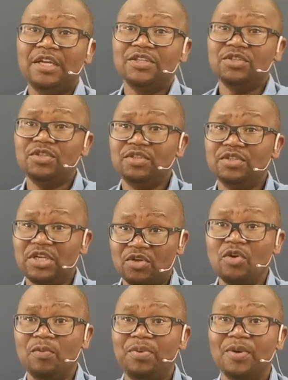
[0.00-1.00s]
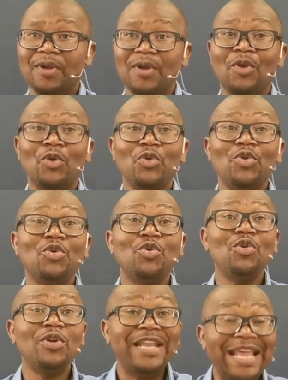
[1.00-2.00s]
to the group,
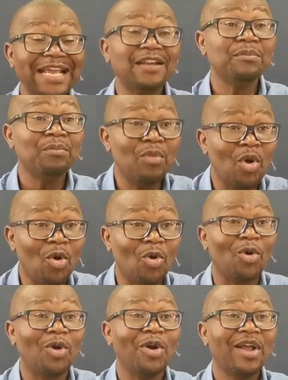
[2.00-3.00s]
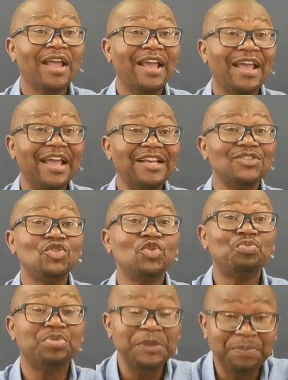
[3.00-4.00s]
you learn more as you
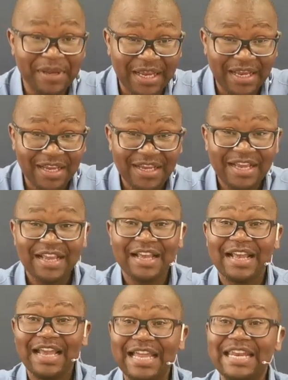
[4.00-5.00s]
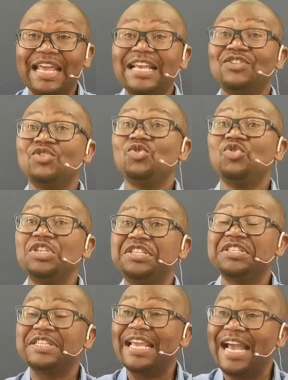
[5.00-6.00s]
prepare and as you
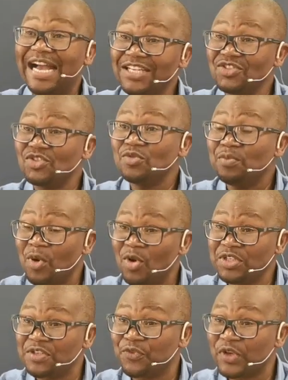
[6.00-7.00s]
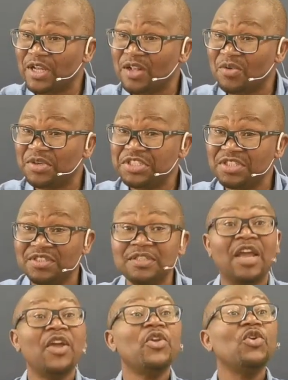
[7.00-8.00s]
teach. They ask you more difficult questions.
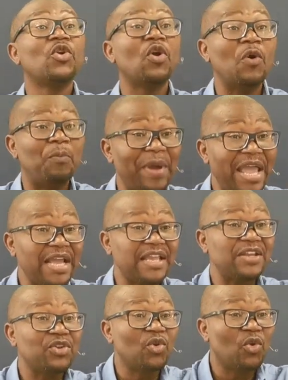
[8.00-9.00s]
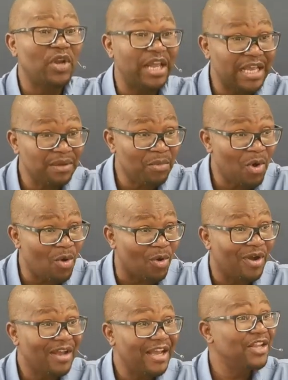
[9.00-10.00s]
You go back and you learn
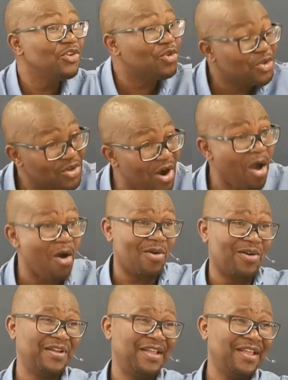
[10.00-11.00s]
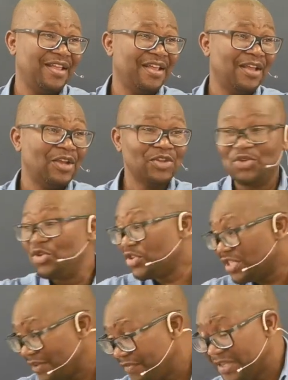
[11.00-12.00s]
more and you grow. So you're
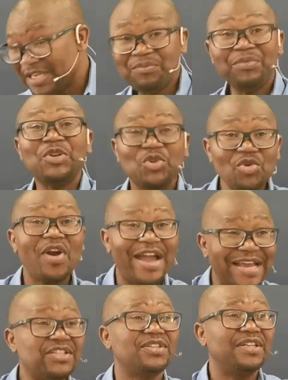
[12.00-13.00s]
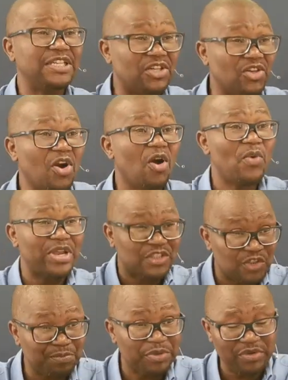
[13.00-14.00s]
serving them, but you are actually growing
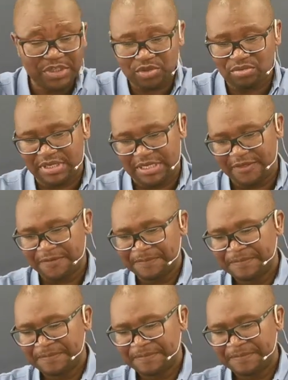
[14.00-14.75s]
spiritually.